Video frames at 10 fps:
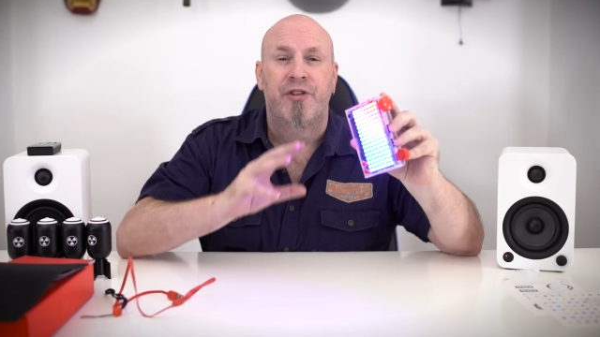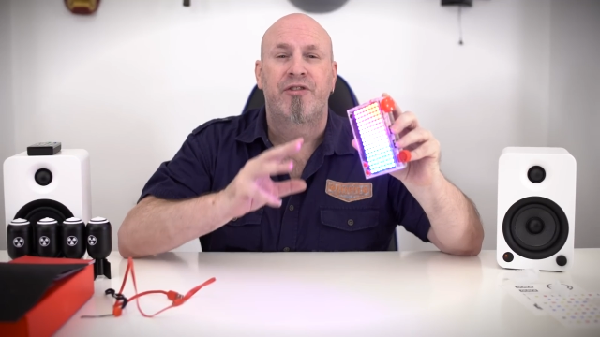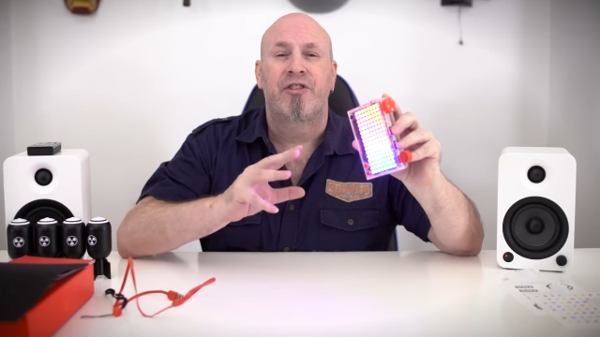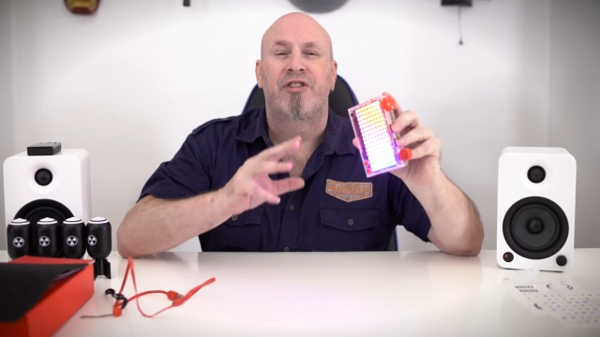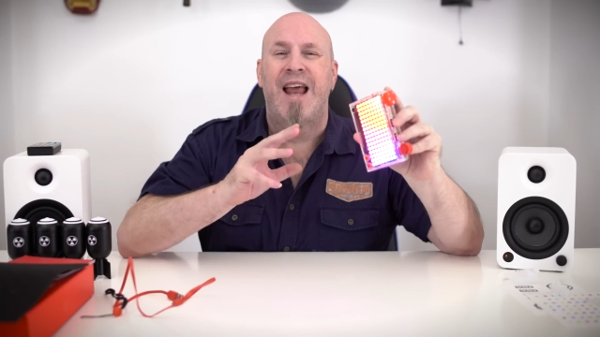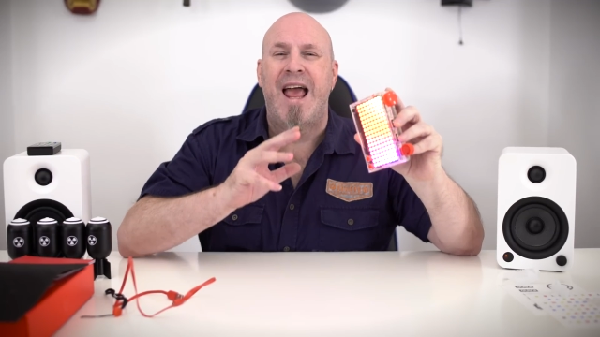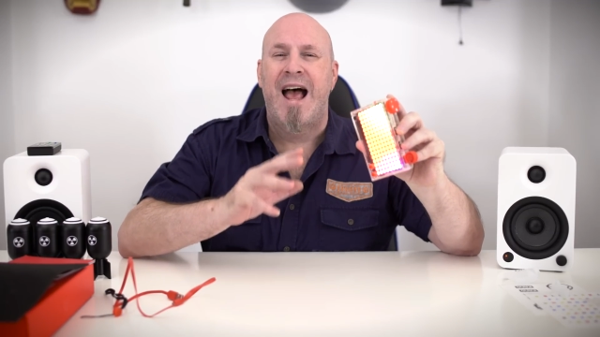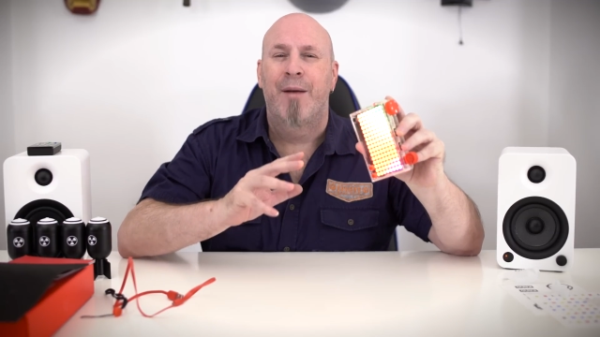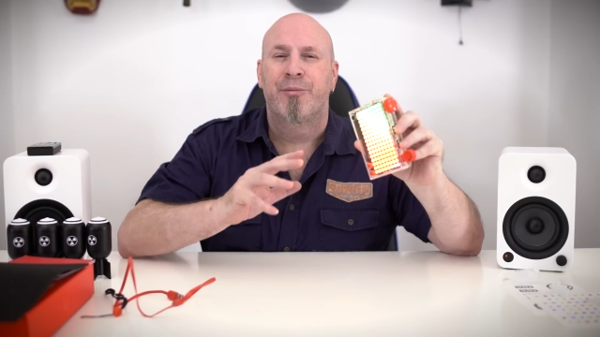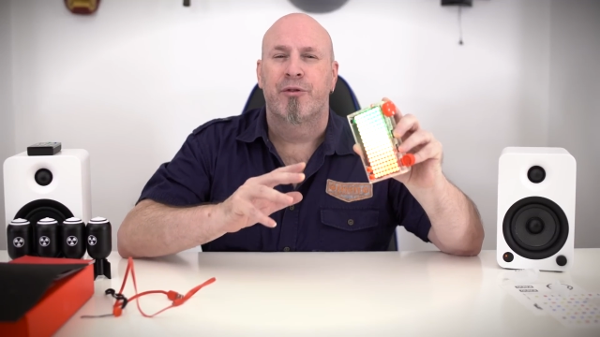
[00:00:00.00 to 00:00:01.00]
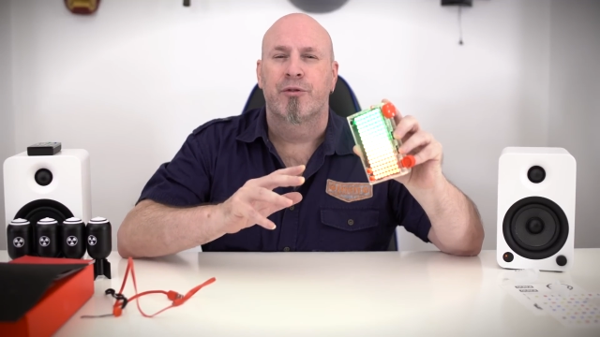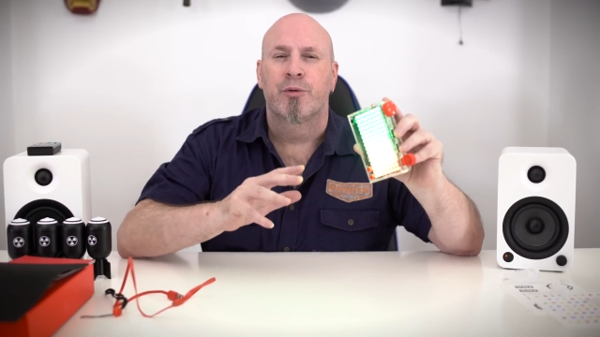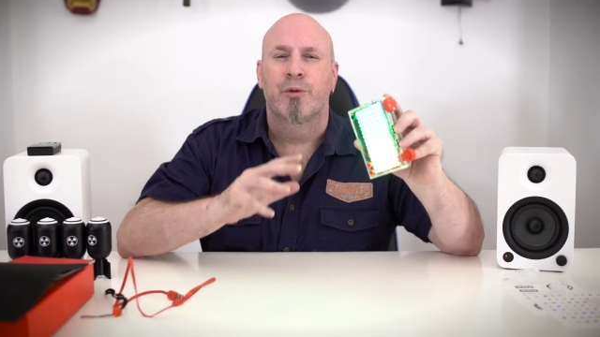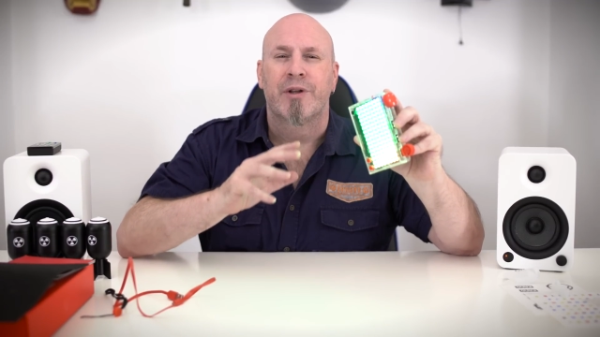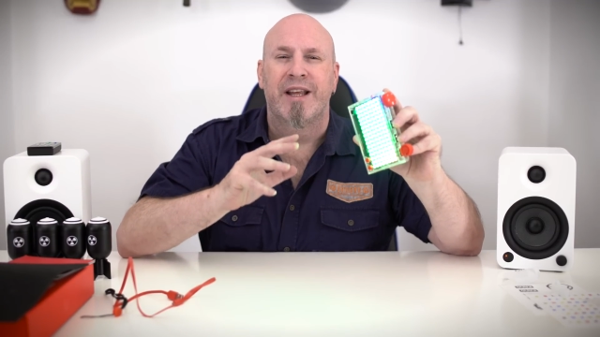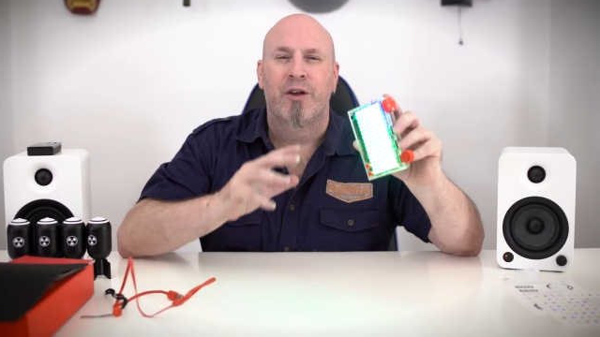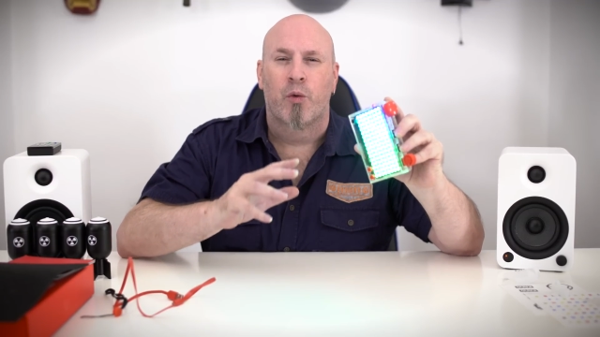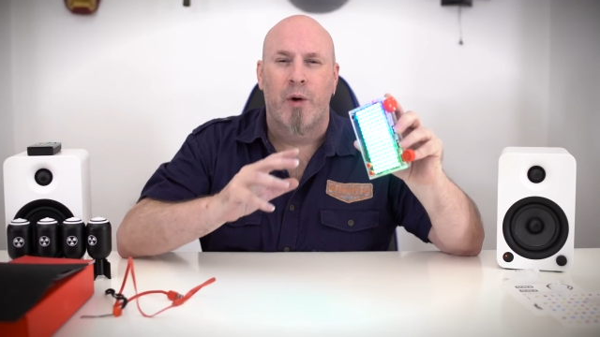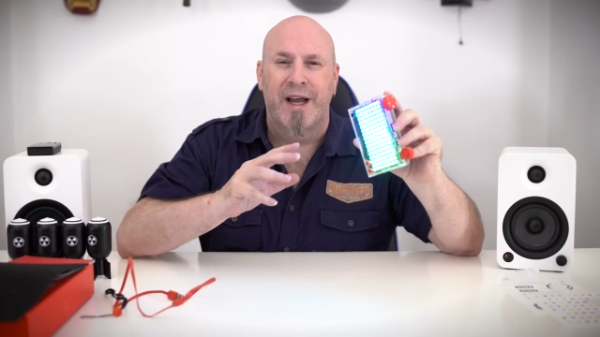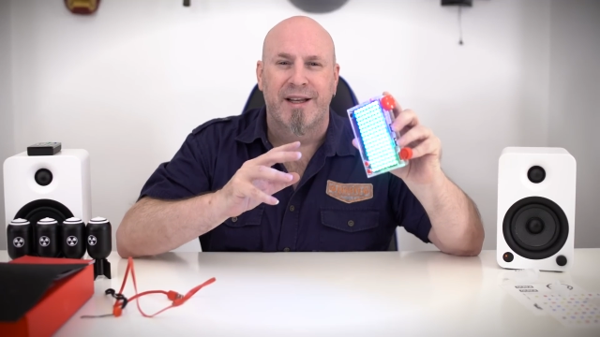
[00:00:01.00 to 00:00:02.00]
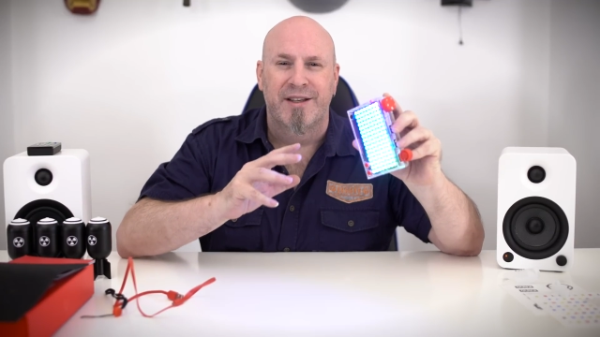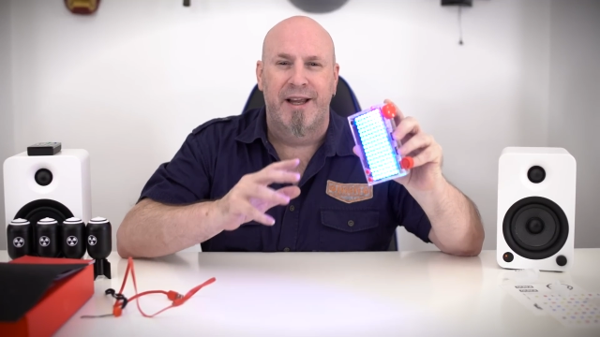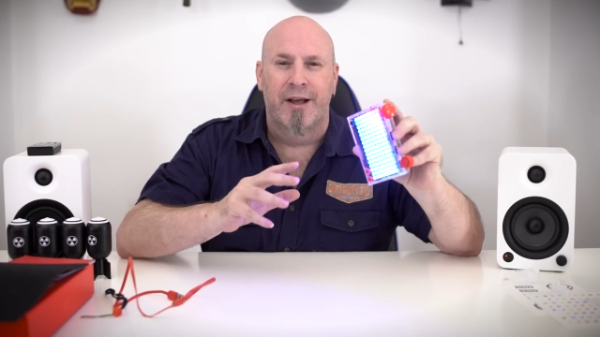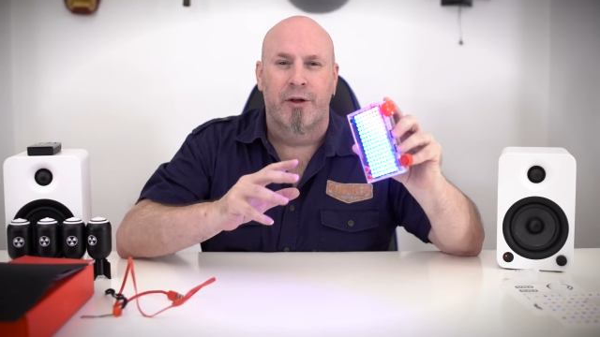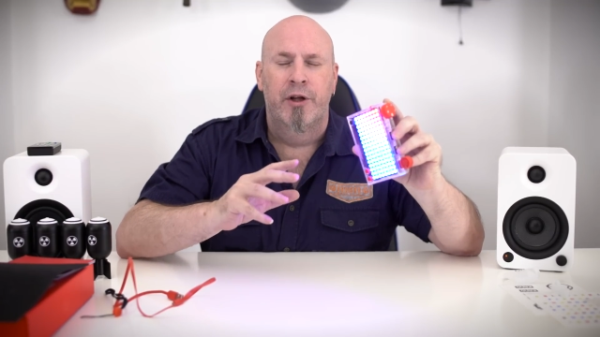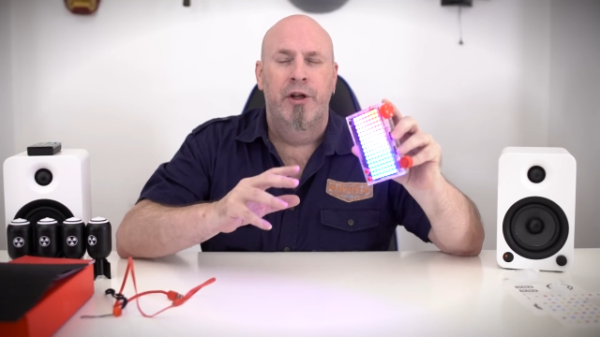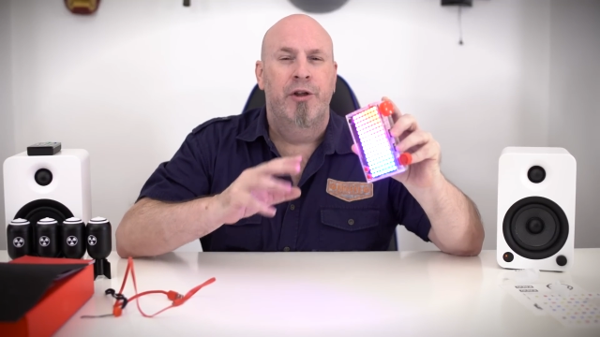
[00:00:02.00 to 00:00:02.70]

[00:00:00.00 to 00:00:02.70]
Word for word: this is an absolutely great deal.